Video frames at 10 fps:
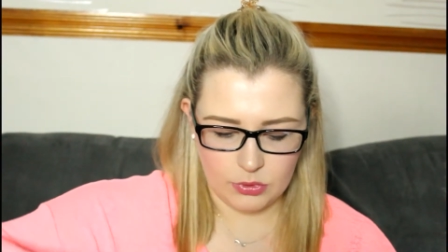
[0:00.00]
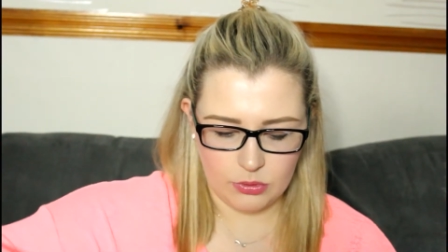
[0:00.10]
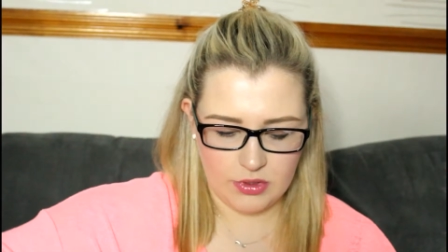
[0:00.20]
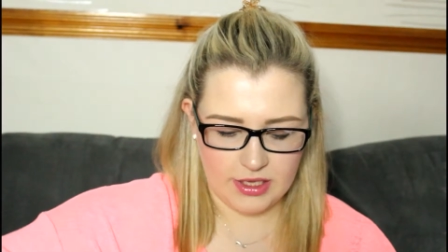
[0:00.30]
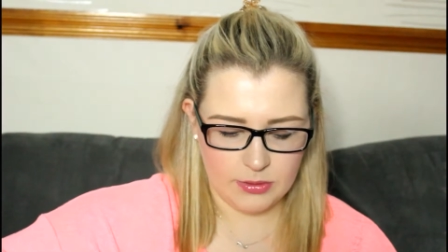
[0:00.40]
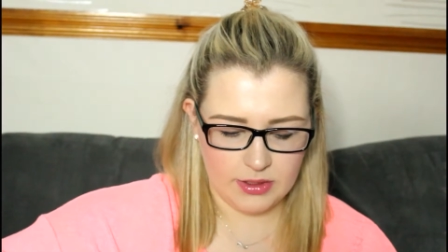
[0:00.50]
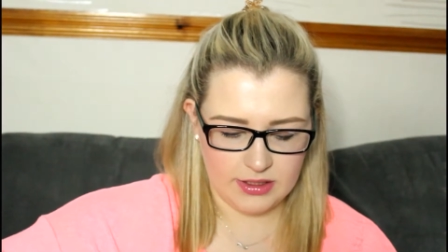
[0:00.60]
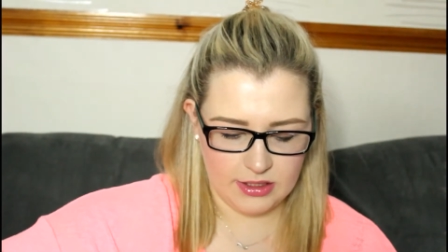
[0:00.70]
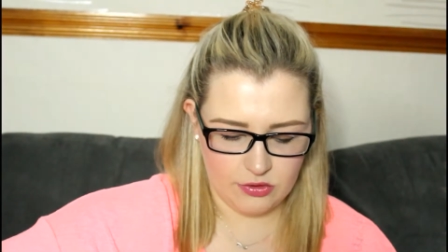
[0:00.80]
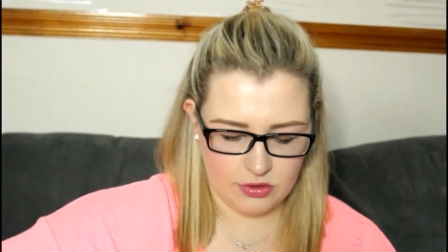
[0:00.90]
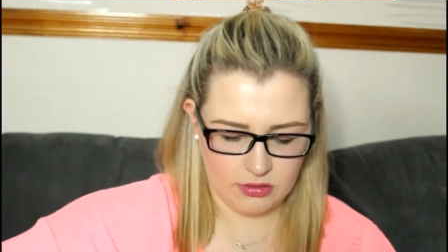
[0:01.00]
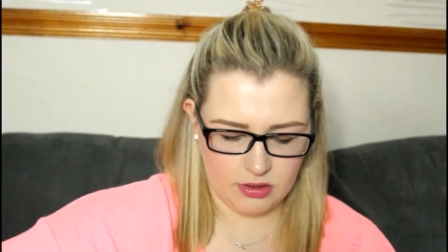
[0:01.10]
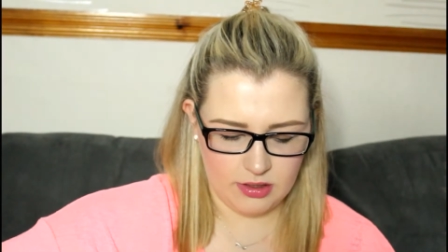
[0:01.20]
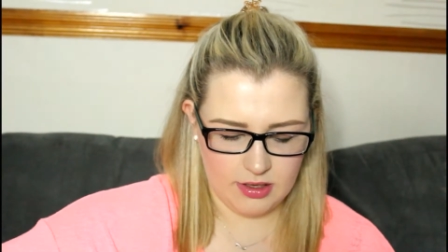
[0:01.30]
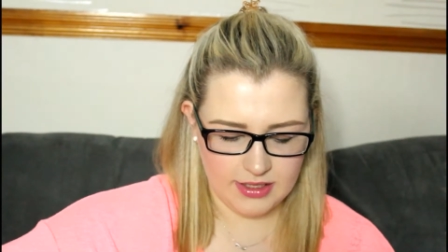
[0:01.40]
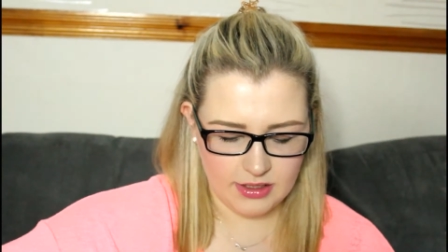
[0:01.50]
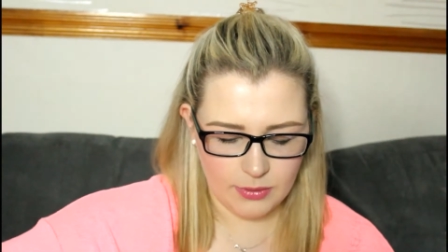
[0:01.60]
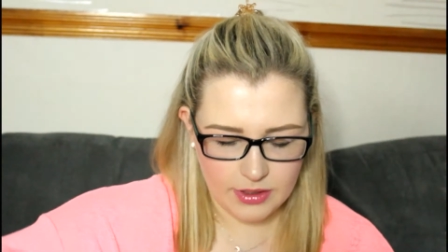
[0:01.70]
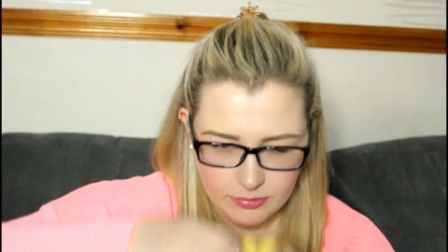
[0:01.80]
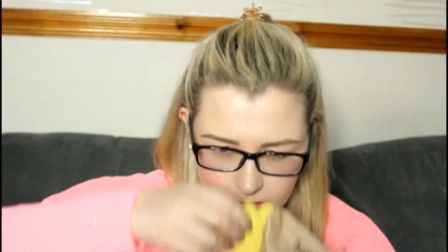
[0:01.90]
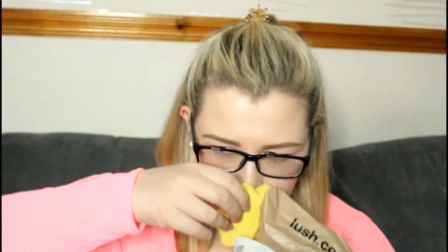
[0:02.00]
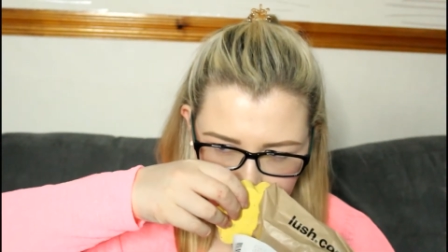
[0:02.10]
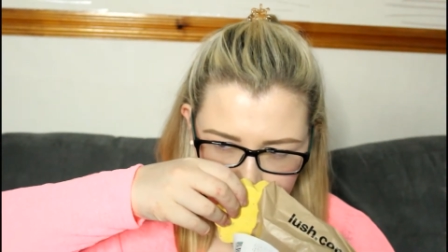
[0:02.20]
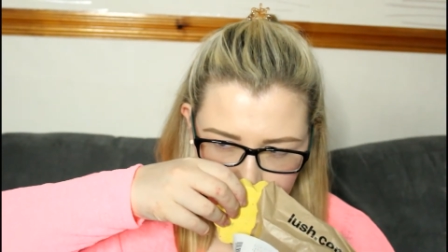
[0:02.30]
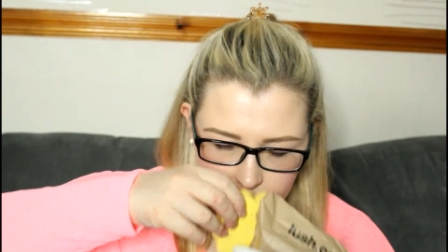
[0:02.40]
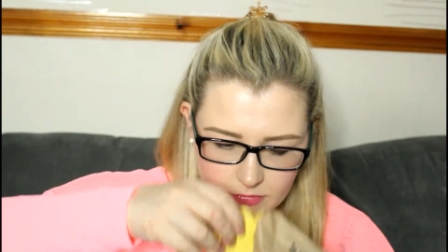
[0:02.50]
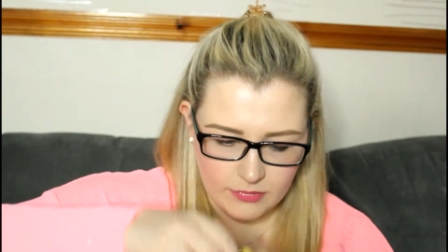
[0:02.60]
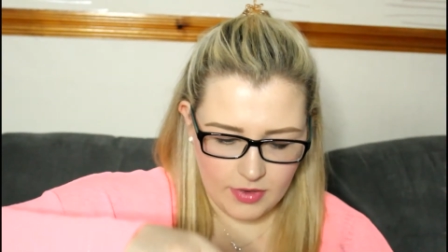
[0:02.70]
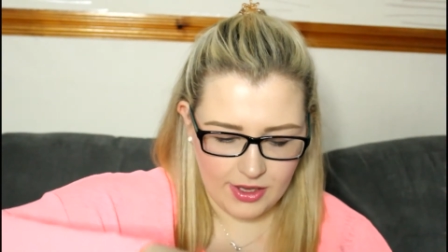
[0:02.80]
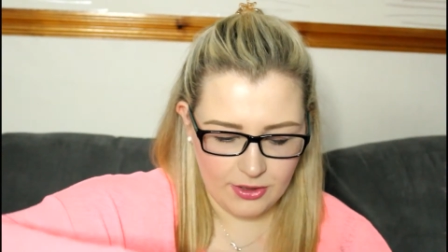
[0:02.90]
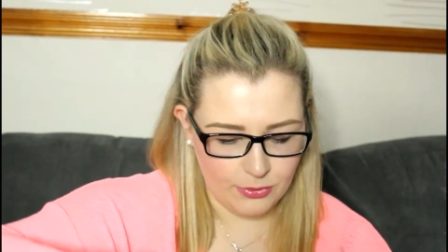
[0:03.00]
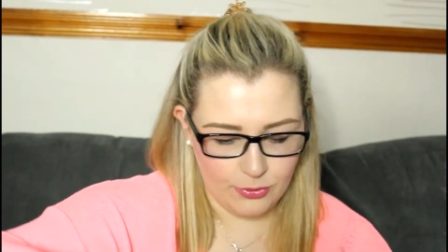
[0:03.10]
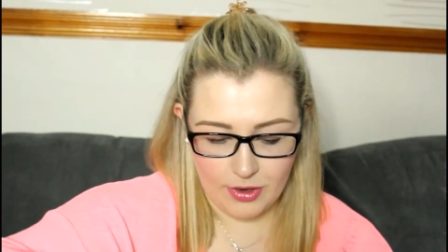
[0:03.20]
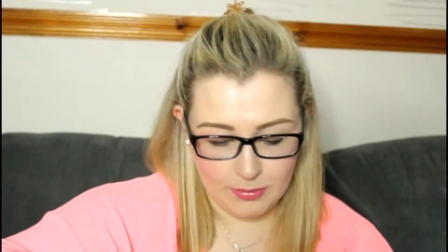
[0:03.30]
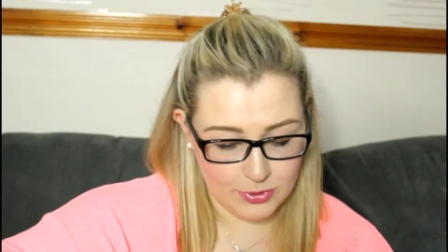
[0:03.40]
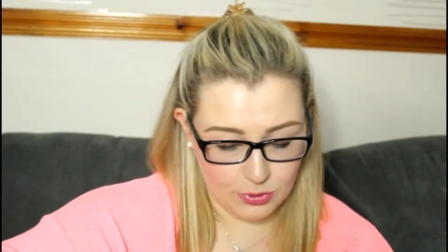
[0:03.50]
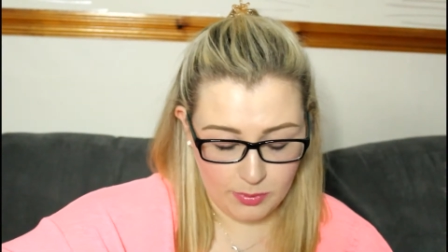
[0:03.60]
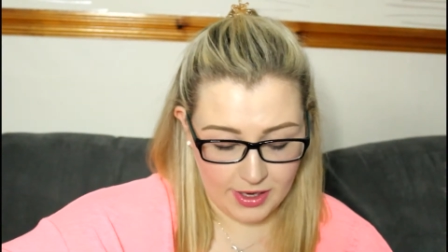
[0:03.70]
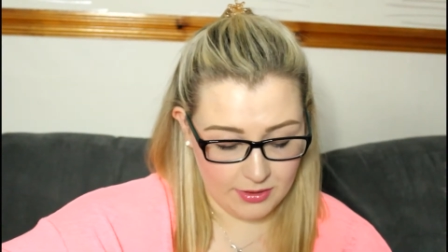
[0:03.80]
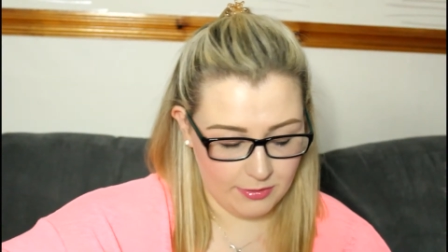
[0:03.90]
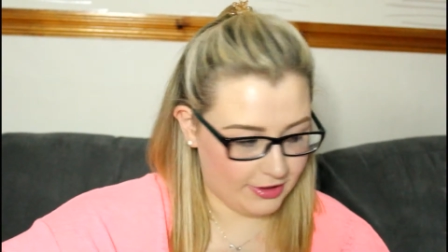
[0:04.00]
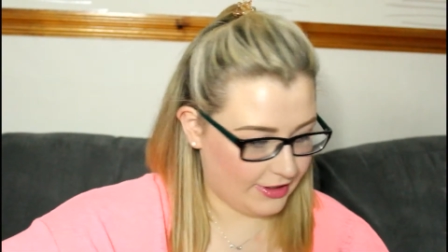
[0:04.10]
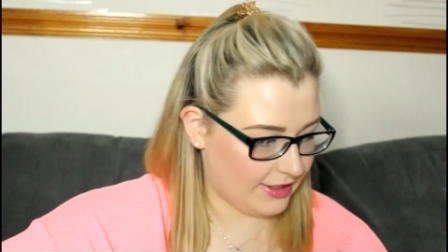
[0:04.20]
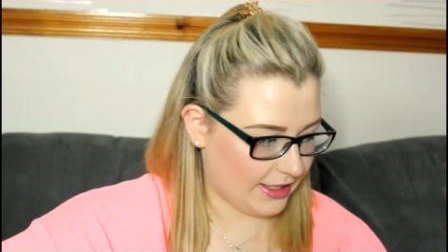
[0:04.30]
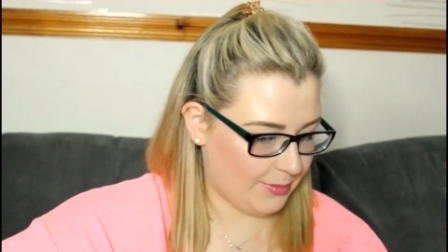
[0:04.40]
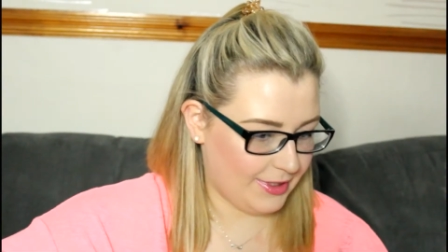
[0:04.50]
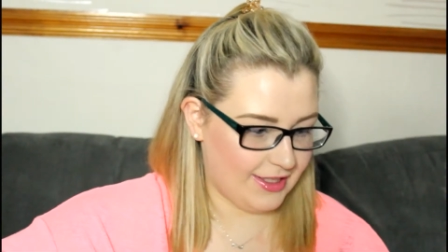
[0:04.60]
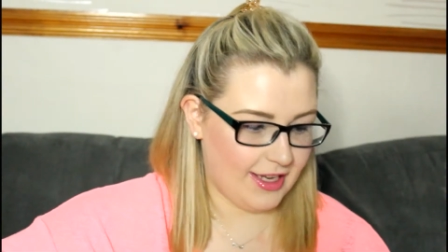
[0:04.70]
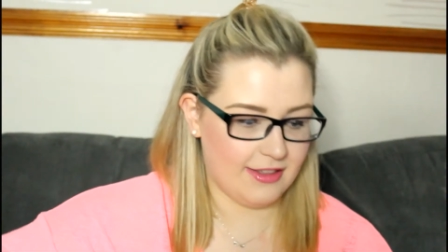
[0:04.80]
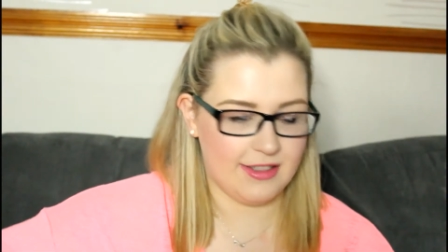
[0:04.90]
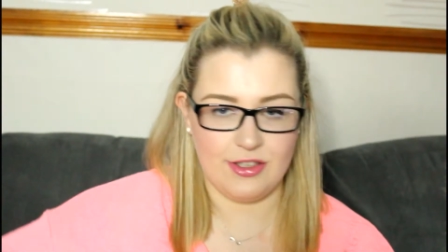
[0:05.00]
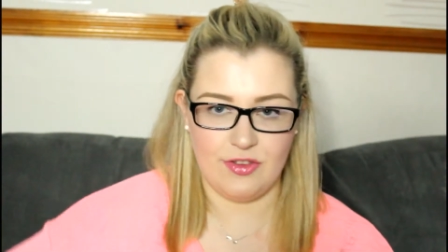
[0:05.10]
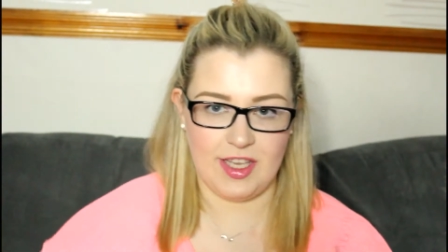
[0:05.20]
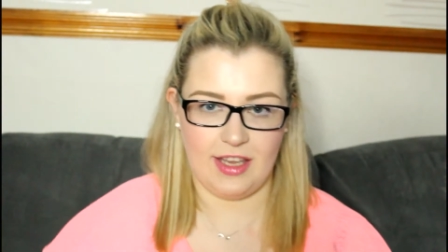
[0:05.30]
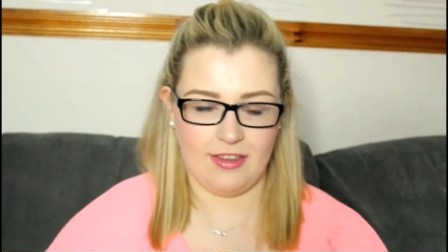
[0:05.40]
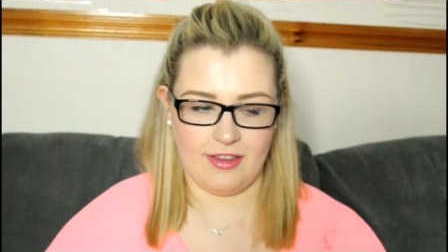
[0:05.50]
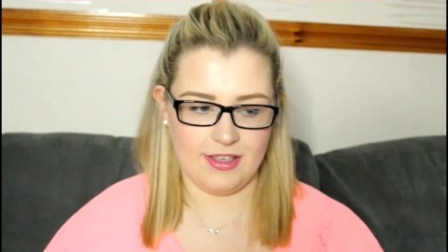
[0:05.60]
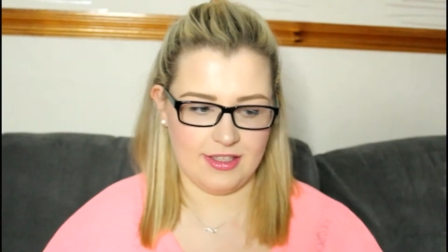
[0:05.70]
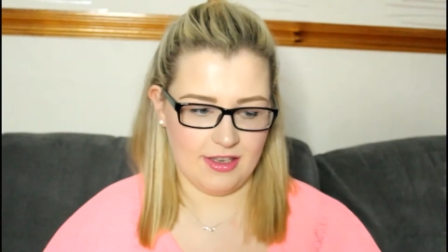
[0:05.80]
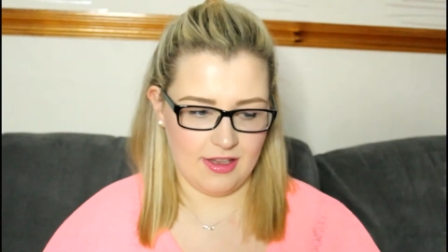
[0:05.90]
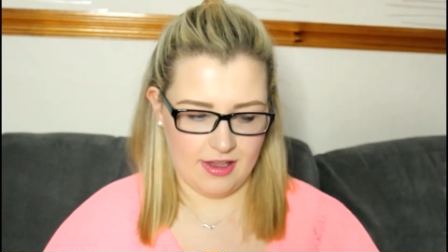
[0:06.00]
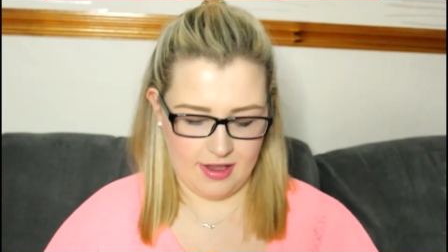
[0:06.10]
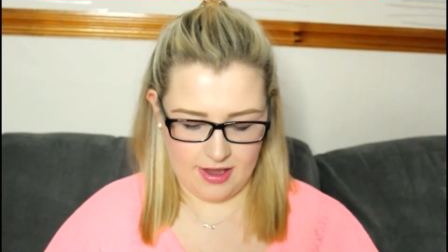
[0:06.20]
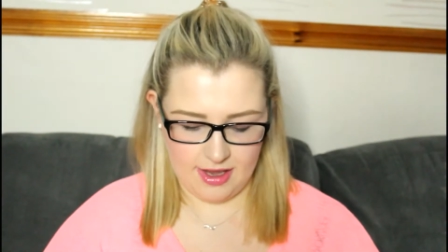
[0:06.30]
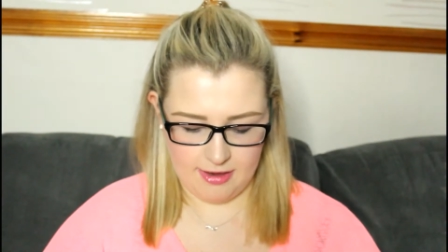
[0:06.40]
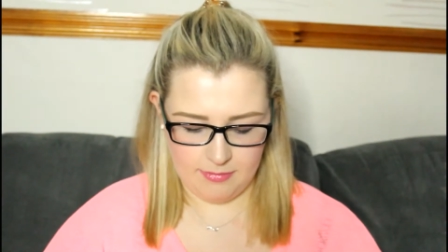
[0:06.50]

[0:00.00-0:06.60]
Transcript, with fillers: Oh, that's quite sick. That's a quite... I don't know, I'm so bad at describing scents, it's ridiculous. But